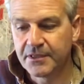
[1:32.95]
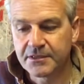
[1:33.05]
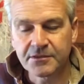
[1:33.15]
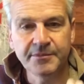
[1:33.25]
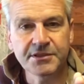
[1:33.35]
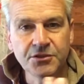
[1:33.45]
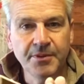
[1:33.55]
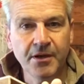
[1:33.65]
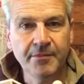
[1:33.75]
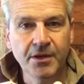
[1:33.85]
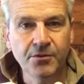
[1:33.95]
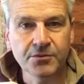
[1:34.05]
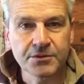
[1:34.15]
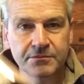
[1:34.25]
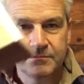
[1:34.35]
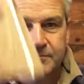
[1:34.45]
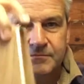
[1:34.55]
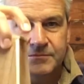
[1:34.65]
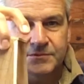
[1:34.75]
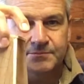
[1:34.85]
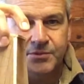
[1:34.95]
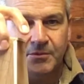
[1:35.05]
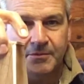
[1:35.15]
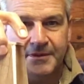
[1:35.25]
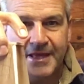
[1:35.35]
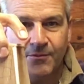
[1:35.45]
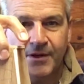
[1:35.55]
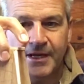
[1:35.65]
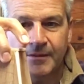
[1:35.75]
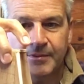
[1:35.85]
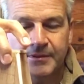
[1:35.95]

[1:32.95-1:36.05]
So it'll be a two-part mould, probably that way up.